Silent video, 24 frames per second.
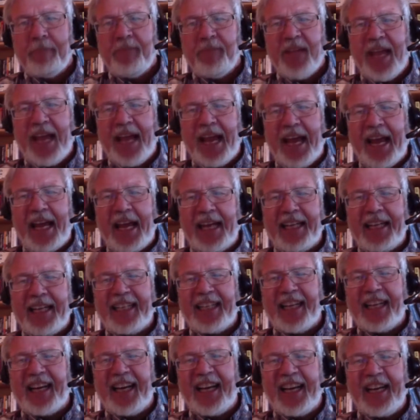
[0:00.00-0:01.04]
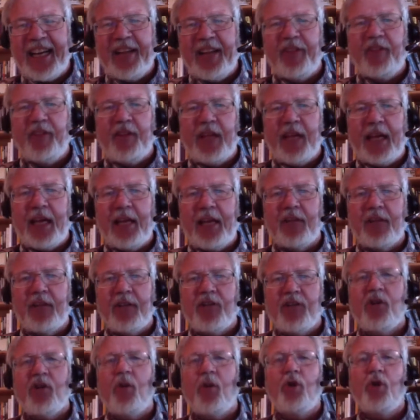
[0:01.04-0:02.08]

And uh, in, in so